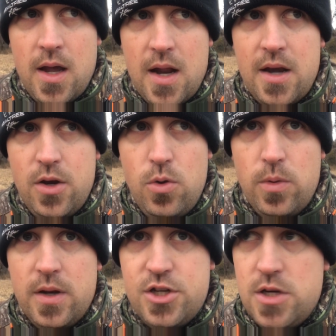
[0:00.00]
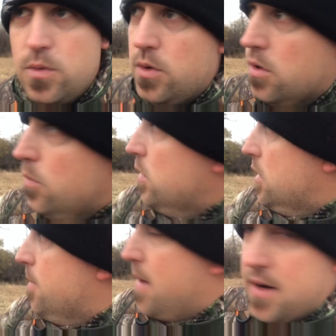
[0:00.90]
and I knew that she was going to want
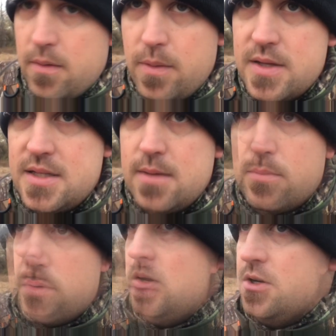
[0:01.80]
to come back to this timber.